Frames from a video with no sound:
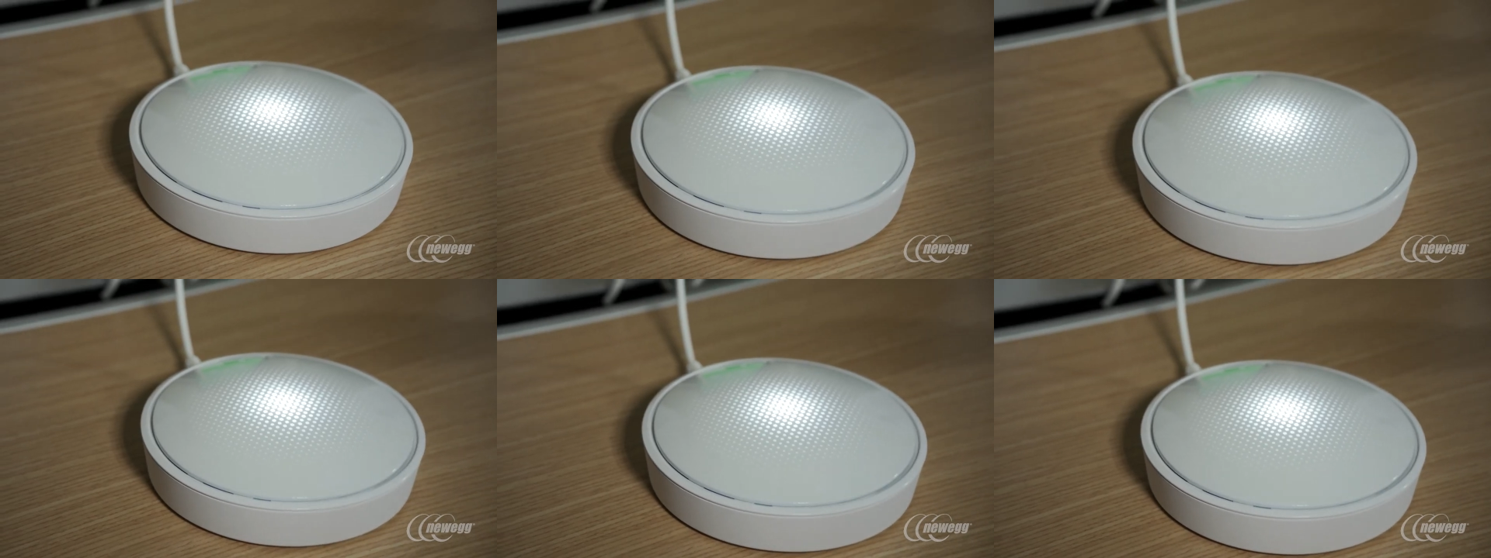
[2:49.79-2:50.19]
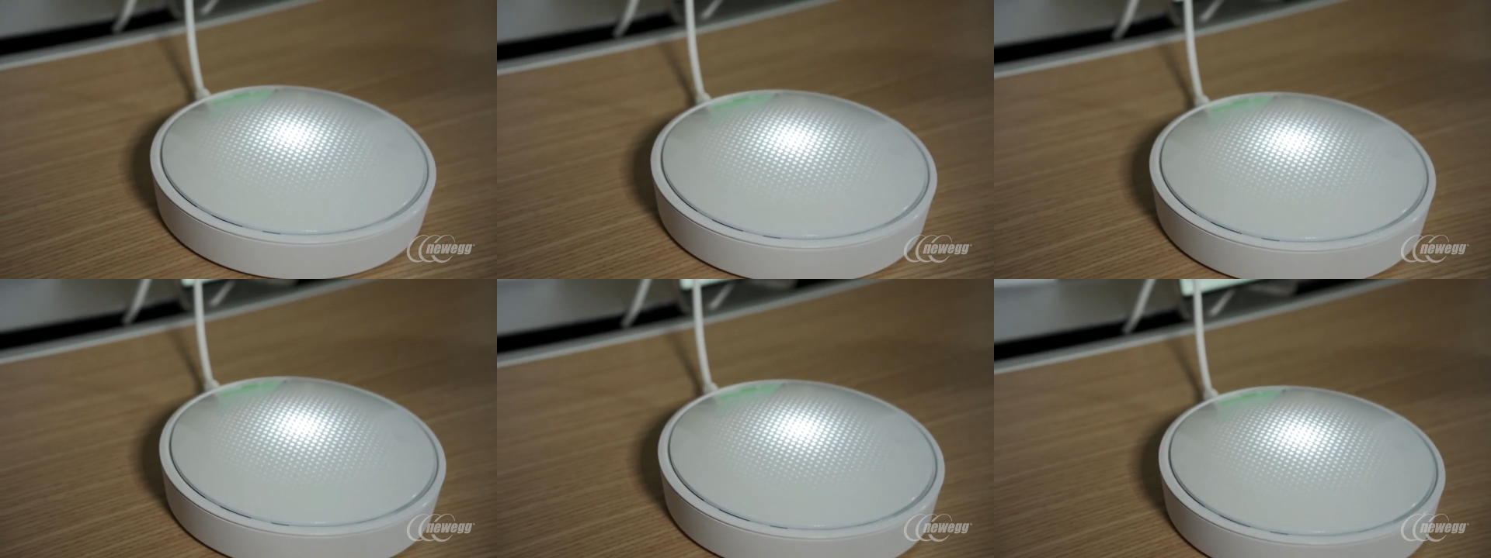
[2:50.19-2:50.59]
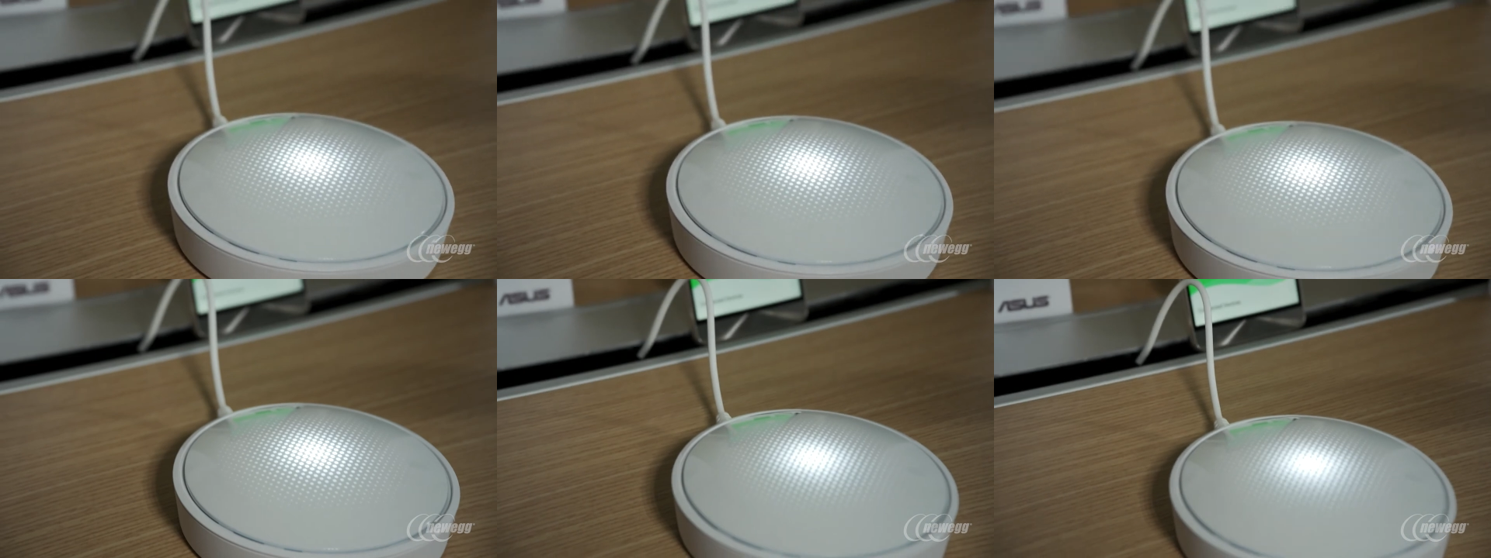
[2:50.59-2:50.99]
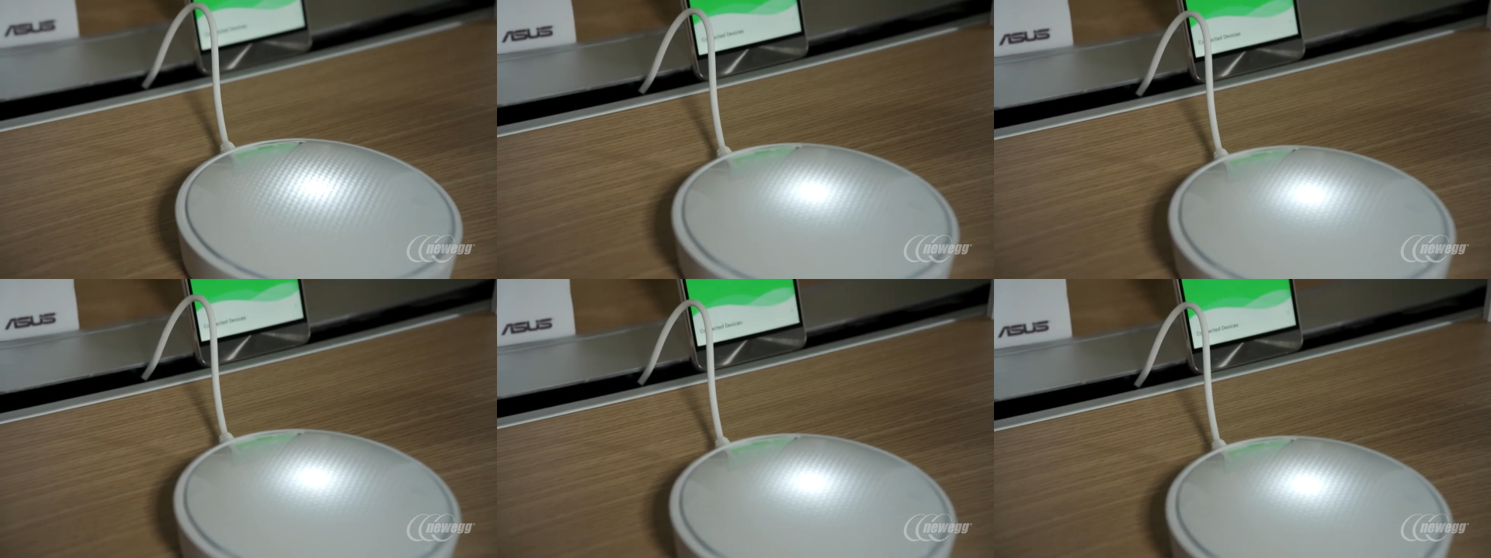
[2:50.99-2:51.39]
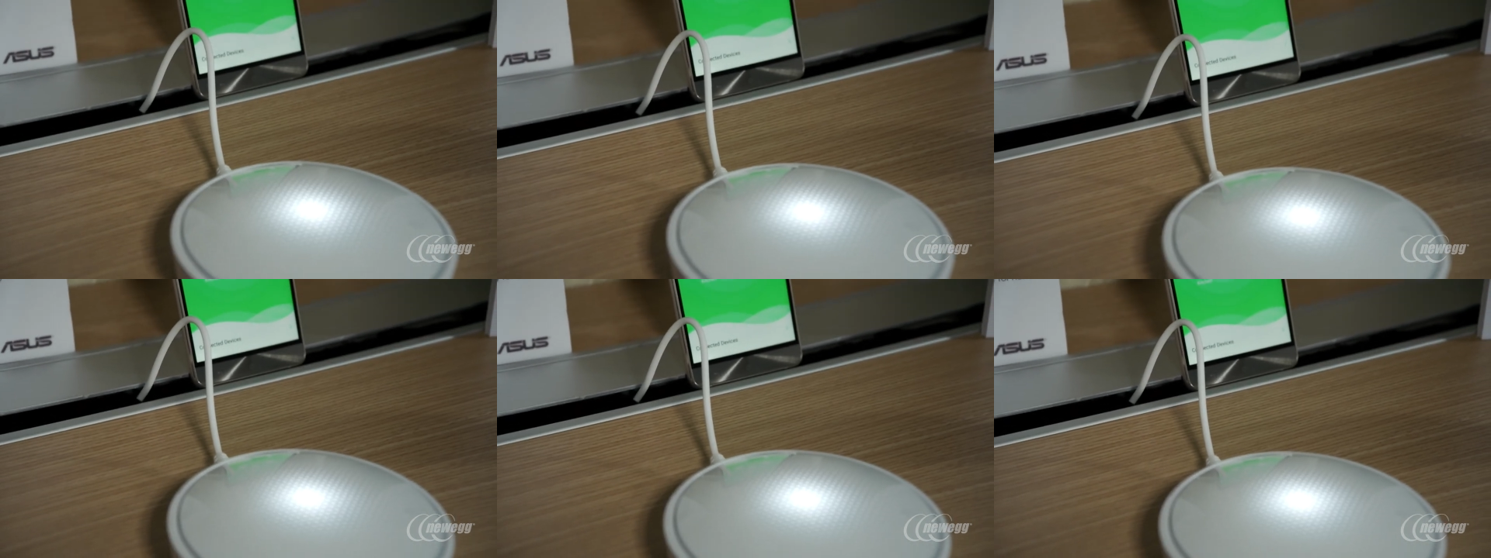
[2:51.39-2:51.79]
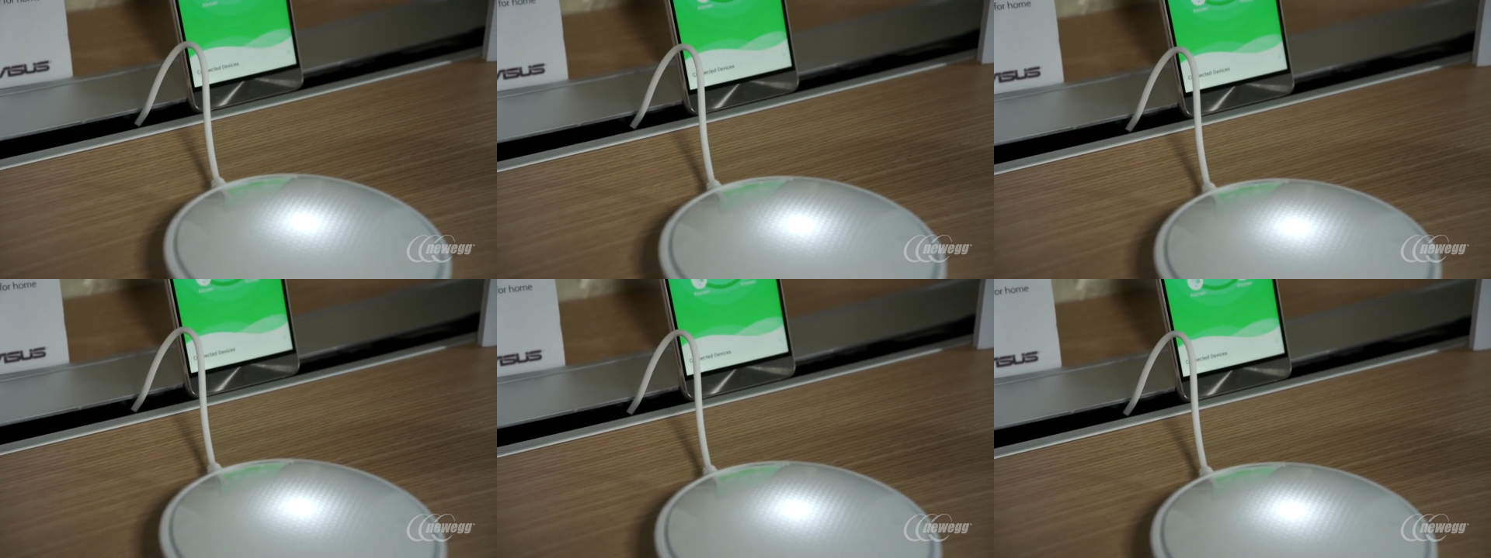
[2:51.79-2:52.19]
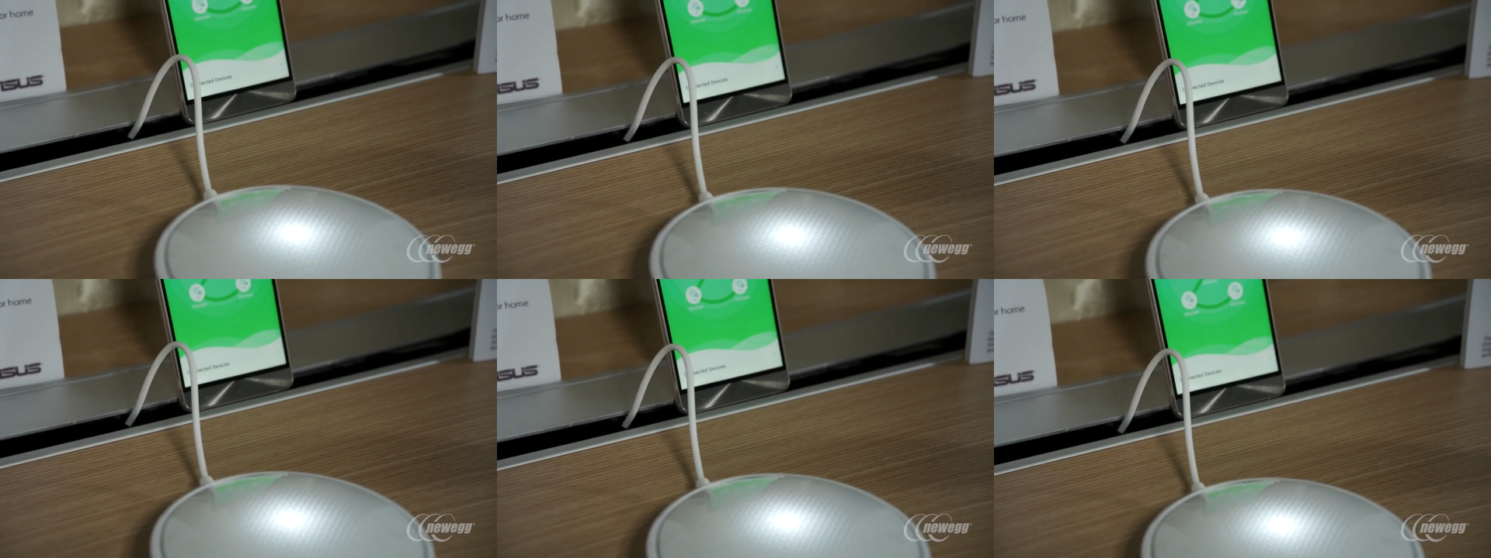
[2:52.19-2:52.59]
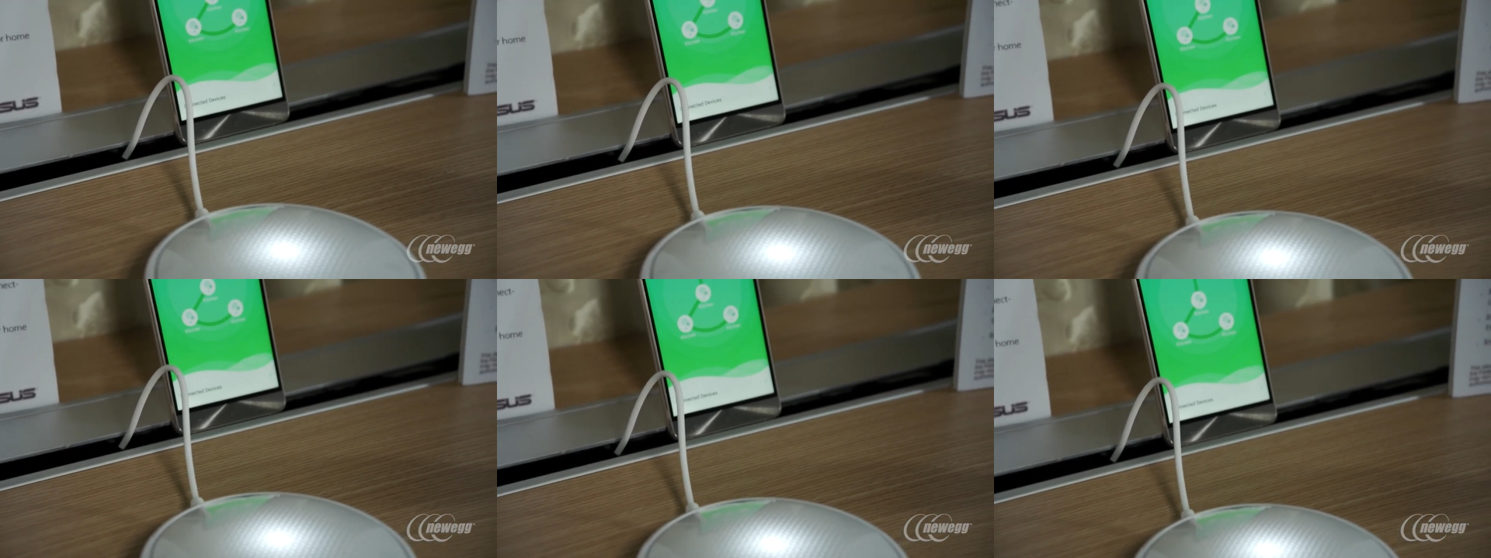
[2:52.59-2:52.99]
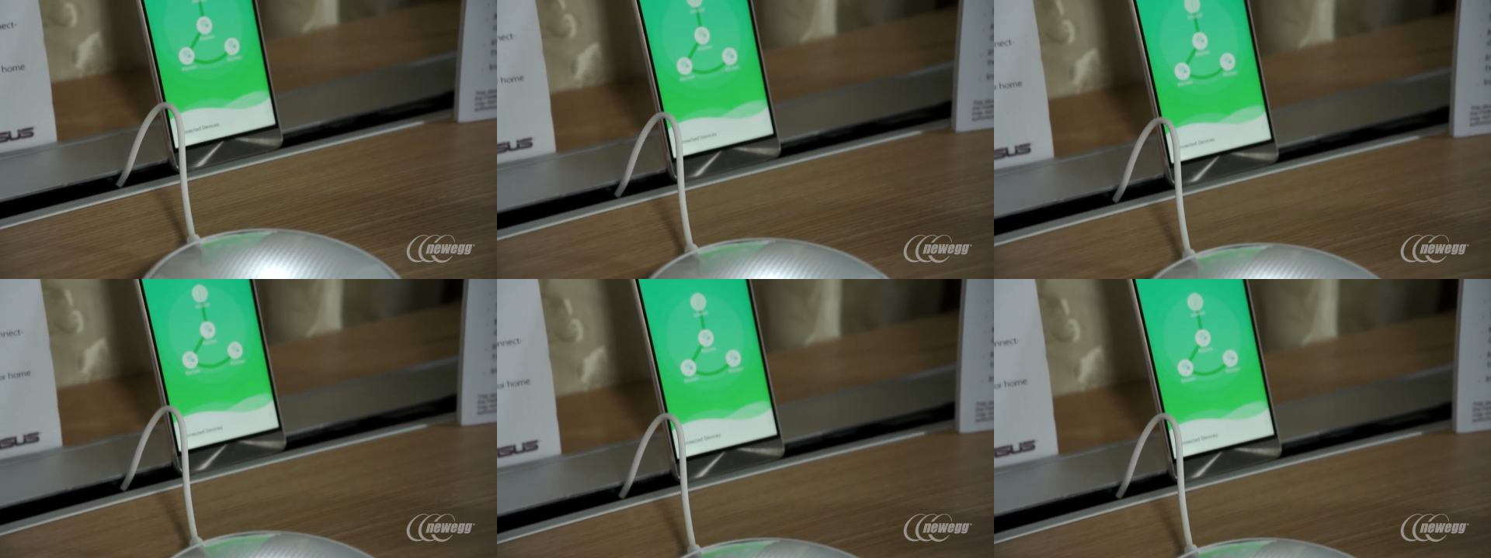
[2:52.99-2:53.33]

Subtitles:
[unreadable: no face in view]